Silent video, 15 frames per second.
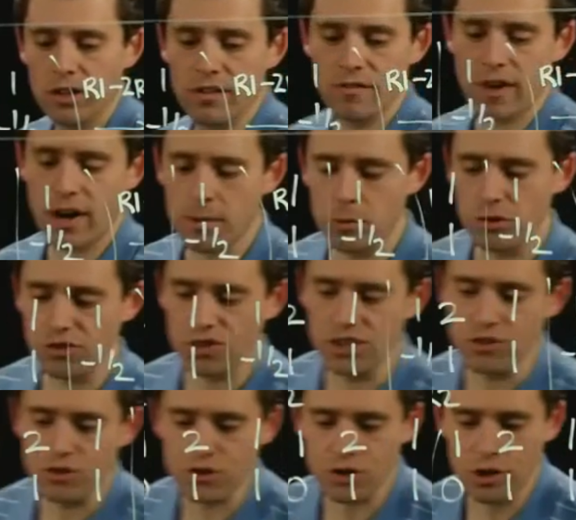variables
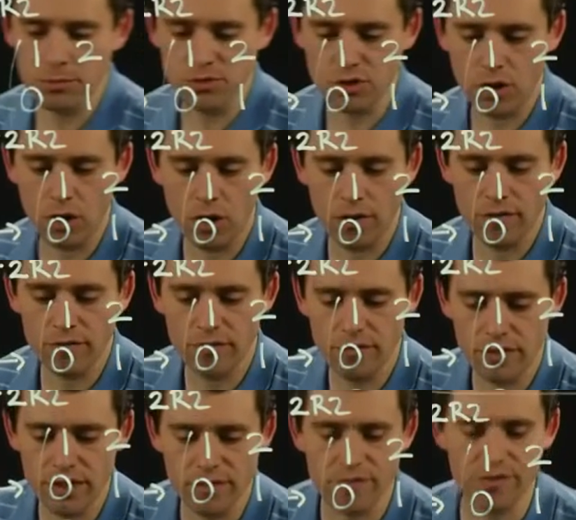in terms of the free